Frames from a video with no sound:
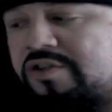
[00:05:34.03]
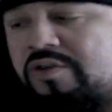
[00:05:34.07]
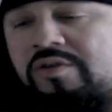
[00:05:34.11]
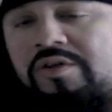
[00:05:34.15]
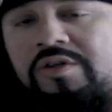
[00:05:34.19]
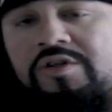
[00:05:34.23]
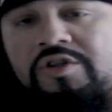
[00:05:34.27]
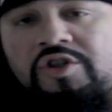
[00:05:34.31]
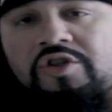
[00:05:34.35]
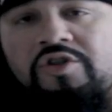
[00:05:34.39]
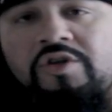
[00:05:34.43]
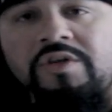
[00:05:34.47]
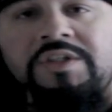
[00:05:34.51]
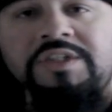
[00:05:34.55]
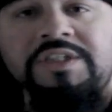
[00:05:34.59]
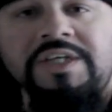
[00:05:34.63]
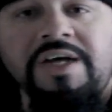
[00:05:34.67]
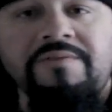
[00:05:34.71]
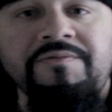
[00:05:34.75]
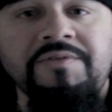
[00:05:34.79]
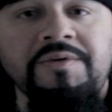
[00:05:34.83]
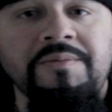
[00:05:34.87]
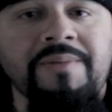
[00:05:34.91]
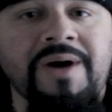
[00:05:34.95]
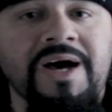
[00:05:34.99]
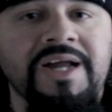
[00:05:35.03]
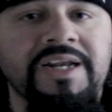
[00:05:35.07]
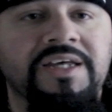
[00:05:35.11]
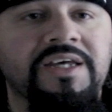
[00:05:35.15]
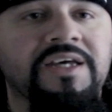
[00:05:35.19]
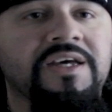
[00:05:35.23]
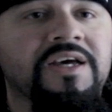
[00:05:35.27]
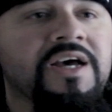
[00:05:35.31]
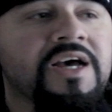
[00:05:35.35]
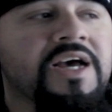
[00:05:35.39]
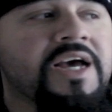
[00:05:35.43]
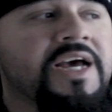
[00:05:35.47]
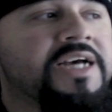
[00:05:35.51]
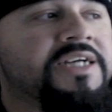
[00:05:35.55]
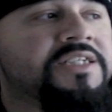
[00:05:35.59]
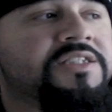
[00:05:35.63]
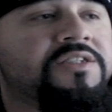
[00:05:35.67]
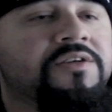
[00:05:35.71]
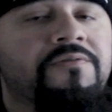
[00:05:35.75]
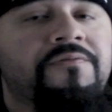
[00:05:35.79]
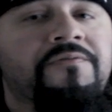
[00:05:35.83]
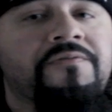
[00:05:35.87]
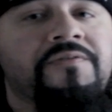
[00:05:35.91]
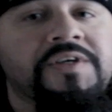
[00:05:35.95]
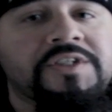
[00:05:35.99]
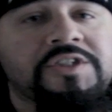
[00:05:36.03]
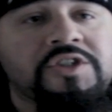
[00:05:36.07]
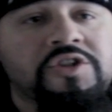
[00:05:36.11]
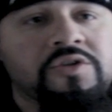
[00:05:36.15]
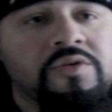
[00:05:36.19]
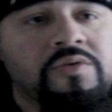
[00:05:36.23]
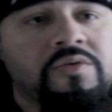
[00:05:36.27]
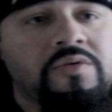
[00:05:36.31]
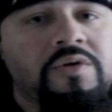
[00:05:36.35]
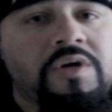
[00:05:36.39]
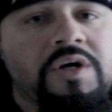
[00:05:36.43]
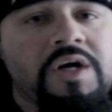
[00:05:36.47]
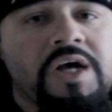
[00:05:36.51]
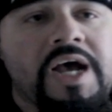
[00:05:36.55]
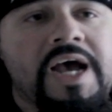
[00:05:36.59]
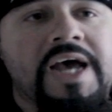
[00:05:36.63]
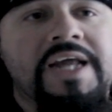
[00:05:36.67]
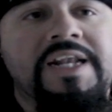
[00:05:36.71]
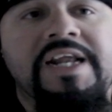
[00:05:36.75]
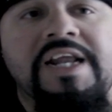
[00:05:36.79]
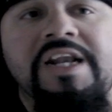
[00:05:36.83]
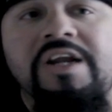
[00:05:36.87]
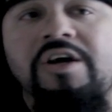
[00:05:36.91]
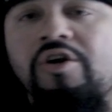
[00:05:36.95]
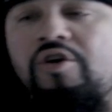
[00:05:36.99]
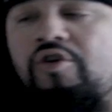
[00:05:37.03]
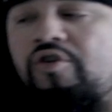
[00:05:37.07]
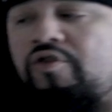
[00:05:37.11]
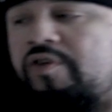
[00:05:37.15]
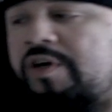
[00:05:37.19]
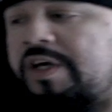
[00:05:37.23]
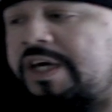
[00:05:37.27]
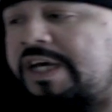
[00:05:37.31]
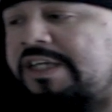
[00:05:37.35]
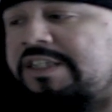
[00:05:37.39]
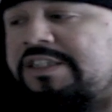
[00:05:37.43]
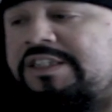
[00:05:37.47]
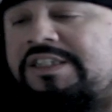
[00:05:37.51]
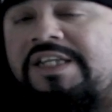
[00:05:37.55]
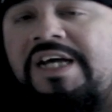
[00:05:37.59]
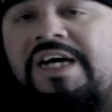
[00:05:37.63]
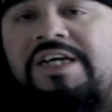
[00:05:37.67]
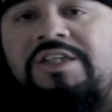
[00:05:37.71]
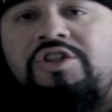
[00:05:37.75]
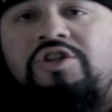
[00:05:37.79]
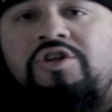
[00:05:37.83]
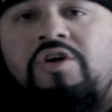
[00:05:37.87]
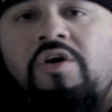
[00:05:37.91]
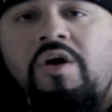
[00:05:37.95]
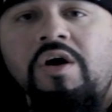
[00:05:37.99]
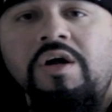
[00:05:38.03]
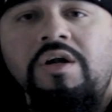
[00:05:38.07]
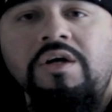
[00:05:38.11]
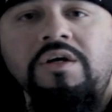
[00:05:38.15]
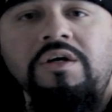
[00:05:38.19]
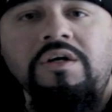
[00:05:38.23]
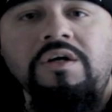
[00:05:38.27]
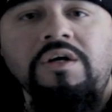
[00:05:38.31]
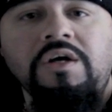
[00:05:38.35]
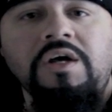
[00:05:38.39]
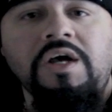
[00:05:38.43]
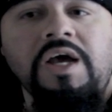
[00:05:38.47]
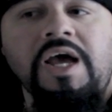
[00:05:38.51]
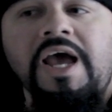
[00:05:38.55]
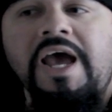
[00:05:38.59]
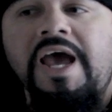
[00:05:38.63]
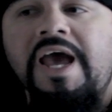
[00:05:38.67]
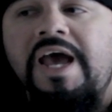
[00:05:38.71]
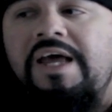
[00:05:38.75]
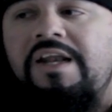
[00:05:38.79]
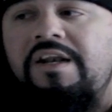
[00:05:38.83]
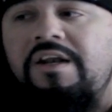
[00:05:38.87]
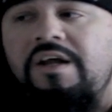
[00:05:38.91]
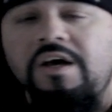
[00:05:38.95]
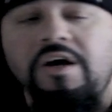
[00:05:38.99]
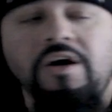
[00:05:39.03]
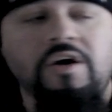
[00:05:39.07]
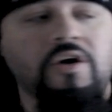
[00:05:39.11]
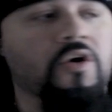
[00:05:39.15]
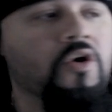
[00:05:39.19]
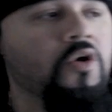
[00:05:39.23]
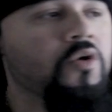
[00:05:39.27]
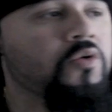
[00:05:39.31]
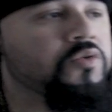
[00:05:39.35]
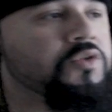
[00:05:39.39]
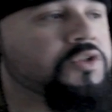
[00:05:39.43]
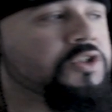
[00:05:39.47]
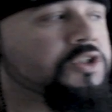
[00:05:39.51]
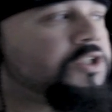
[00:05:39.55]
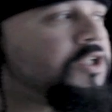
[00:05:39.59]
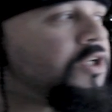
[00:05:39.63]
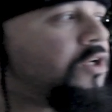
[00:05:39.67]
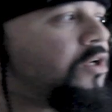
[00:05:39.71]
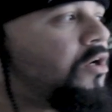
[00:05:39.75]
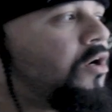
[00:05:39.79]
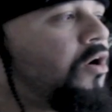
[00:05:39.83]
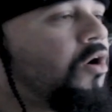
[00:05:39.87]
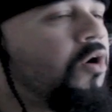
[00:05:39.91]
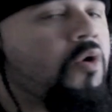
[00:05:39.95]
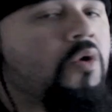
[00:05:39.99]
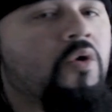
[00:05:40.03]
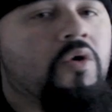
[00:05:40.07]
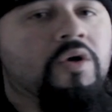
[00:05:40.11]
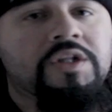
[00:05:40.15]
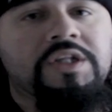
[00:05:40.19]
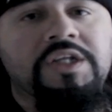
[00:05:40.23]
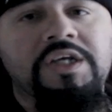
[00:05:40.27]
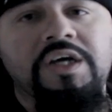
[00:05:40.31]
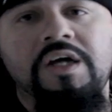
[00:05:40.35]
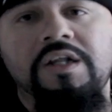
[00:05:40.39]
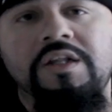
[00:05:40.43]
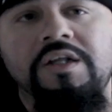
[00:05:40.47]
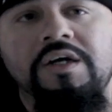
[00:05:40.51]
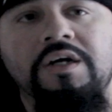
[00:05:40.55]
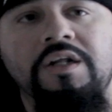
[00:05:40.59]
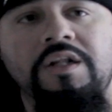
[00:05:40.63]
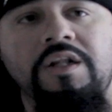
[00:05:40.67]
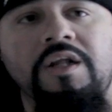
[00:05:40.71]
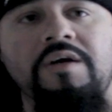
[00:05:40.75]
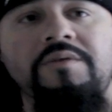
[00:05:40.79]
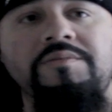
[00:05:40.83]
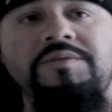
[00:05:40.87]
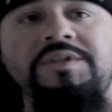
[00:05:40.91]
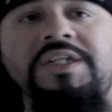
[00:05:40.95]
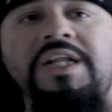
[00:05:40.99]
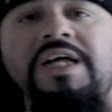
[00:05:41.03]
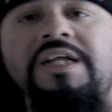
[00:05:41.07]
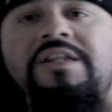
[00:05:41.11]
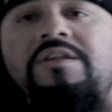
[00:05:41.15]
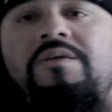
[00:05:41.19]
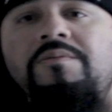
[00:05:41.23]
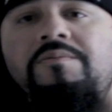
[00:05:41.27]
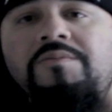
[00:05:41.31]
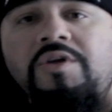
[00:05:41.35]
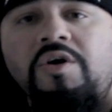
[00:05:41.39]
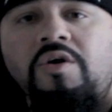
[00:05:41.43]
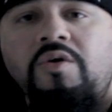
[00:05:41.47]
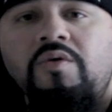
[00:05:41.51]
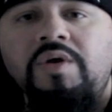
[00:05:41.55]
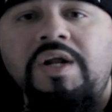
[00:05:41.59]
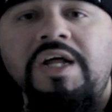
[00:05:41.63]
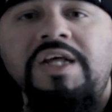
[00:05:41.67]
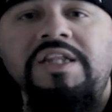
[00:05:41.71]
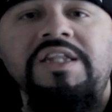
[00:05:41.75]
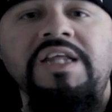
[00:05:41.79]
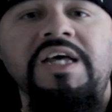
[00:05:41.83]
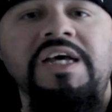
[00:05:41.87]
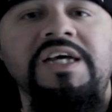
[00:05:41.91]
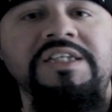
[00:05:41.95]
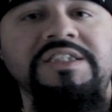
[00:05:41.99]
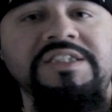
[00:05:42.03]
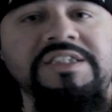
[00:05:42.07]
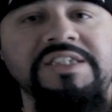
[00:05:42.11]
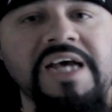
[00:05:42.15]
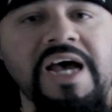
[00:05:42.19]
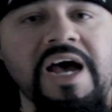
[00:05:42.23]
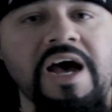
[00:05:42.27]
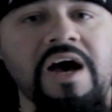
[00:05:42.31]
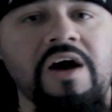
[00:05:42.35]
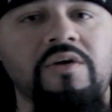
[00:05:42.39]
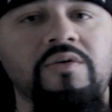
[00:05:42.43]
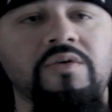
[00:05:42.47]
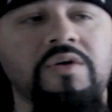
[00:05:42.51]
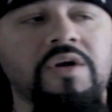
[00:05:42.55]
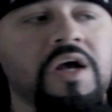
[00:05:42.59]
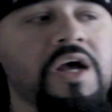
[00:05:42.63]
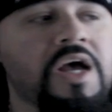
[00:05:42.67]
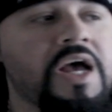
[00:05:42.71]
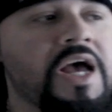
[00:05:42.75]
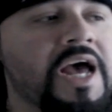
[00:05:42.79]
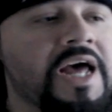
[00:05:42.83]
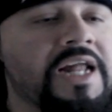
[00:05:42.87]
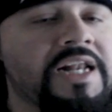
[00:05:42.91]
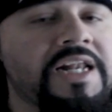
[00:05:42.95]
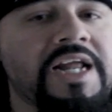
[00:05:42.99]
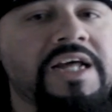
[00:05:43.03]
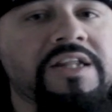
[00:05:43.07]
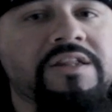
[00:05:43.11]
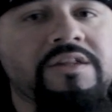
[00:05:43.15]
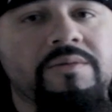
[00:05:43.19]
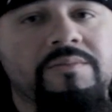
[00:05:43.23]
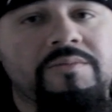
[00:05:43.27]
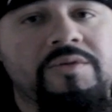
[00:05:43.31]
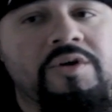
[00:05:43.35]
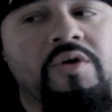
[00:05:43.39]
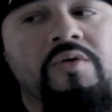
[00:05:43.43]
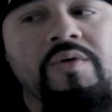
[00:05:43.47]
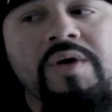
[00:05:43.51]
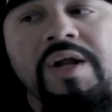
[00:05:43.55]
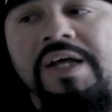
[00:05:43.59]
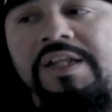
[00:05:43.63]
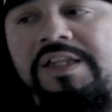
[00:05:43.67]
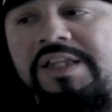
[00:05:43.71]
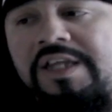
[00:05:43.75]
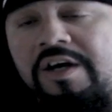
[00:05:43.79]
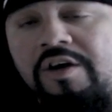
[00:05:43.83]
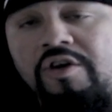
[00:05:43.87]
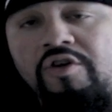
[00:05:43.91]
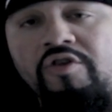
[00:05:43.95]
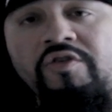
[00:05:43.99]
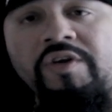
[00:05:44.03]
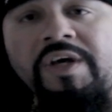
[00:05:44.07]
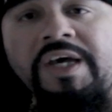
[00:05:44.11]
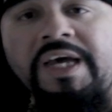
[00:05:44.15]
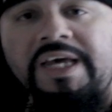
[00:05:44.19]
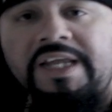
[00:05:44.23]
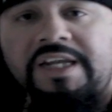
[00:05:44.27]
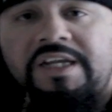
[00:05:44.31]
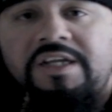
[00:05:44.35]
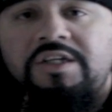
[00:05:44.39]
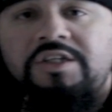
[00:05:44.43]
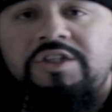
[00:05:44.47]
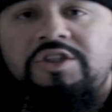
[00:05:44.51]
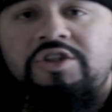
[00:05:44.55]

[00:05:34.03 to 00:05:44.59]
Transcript: sure, sure that everybody is official, and then it creates that charter and goes to all the other clubs, let them know that they're in town and let them know that they're creating the